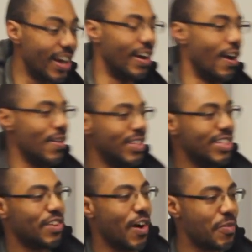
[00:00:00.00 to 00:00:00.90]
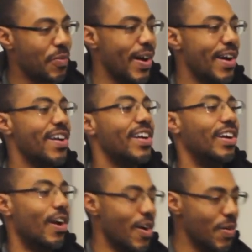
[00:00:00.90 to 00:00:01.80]
learn the software,
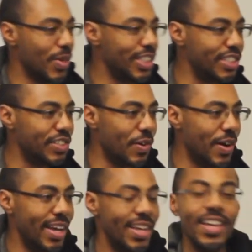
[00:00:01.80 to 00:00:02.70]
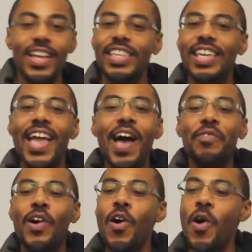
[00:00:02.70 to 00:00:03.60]
learn what you're doing. You
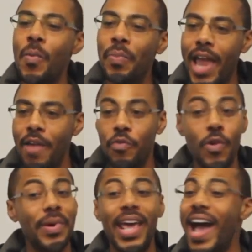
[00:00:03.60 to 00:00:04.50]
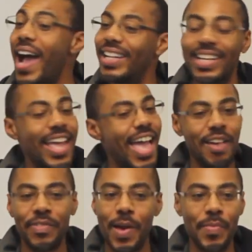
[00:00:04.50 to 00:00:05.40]
have a whole platform that I didn't
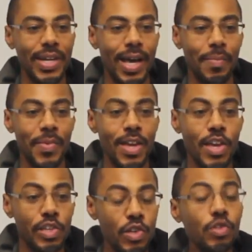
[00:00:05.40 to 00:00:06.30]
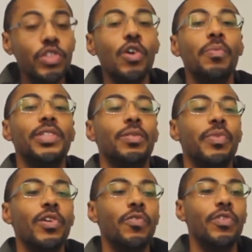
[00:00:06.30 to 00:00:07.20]
have coming up. YouTube is a
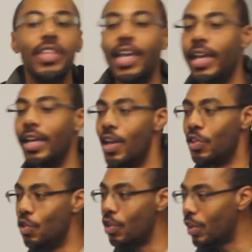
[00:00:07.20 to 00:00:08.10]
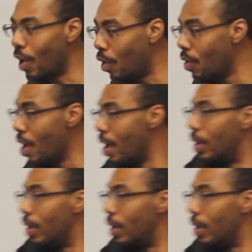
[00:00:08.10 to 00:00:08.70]
beautiful thing. You can go